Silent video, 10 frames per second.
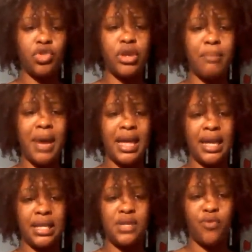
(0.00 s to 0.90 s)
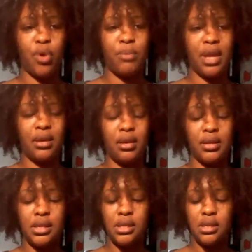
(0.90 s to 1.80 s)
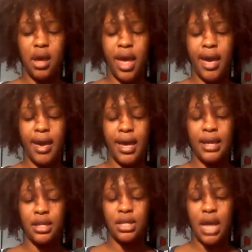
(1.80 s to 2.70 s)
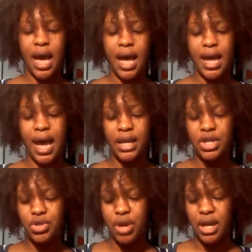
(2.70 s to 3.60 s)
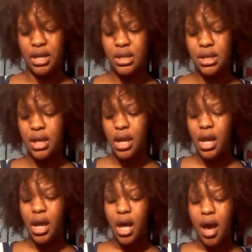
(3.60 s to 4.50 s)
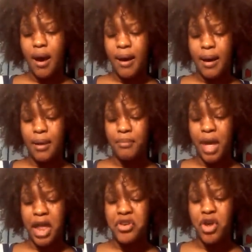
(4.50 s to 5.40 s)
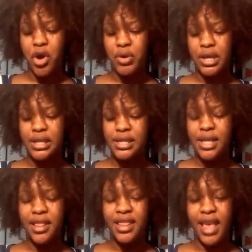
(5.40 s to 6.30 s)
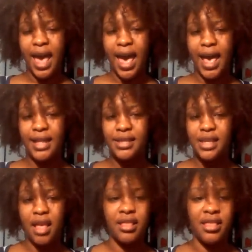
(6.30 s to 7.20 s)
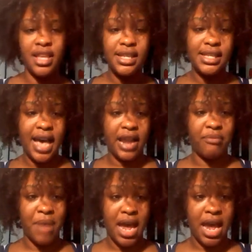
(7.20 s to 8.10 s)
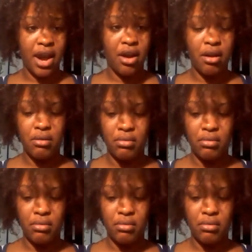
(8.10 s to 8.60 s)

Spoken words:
trimmed my ends for me, and I got it straightened, and noticed that this side of my hair